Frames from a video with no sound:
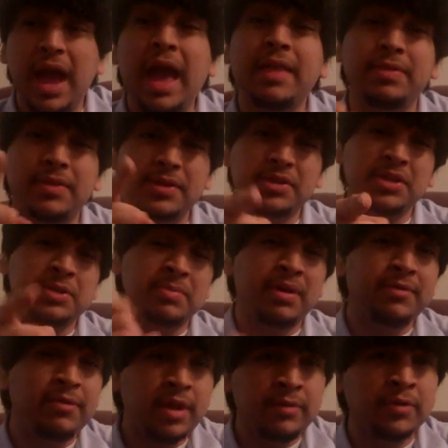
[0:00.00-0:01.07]
and this is
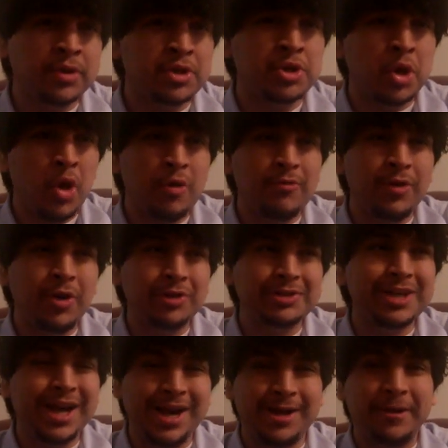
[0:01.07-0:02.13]
my favorite show of all
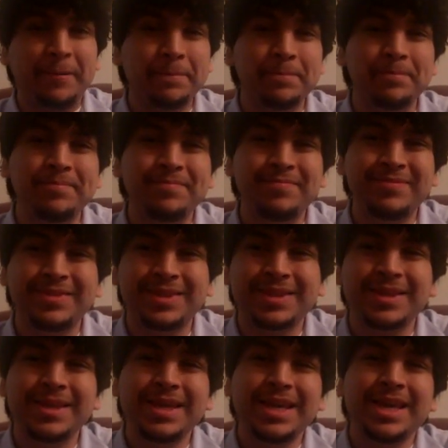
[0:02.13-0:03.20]
time.
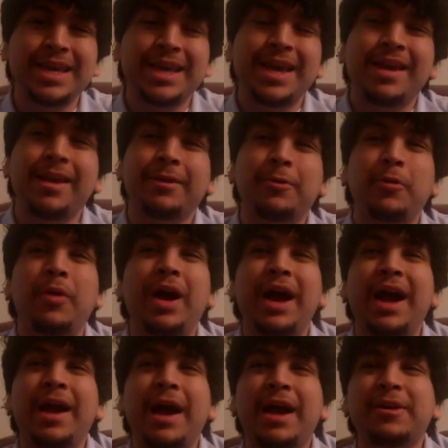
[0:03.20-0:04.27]
And
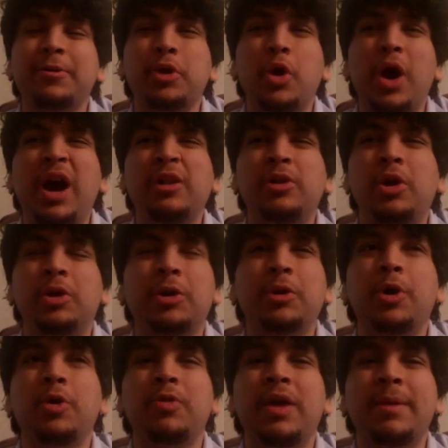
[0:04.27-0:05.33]
I don't know how long
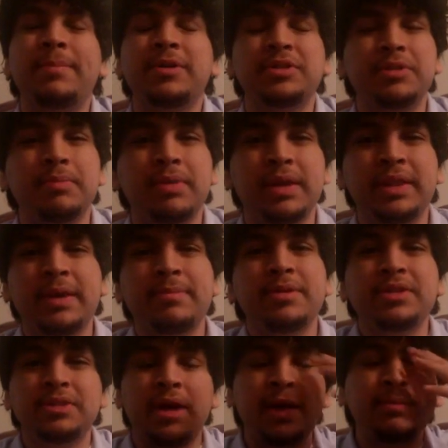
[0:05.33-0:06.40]
ago that must have been. I
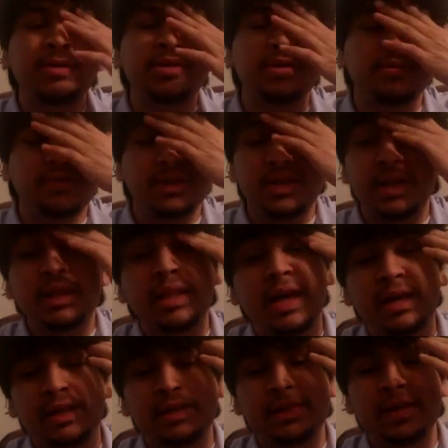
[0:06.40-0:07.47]
must have said
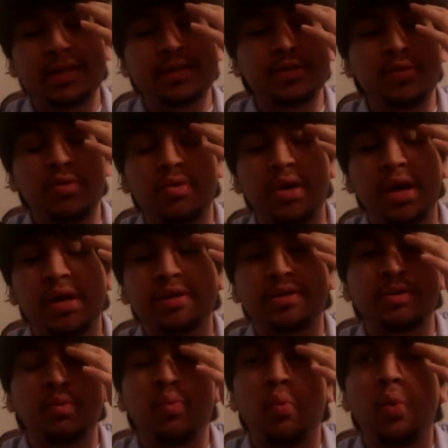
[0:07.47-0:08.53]
that in like
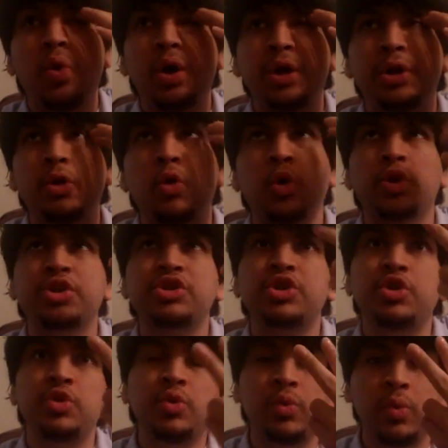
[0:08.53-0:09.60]
2001 or
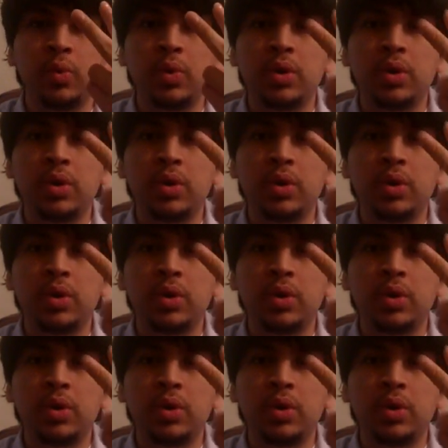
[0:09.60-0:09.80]
2.